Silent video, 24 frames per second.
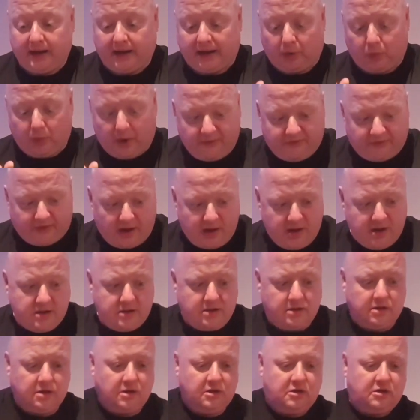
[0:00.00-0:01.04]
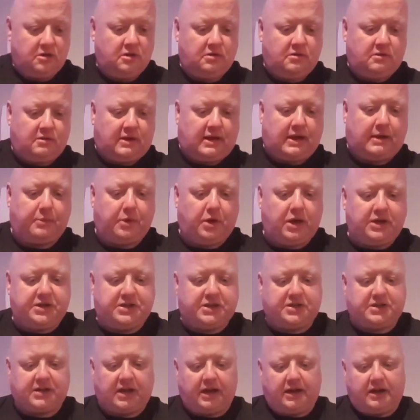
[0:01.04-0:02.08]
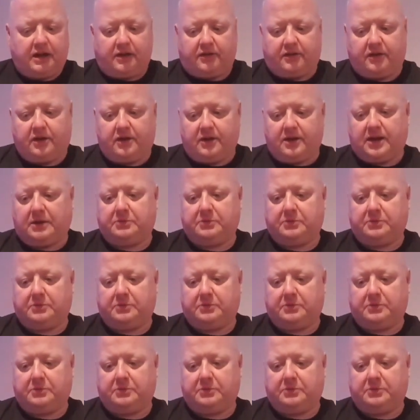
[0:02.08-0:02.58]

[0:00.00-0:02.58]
However, I'm not here to sell anything,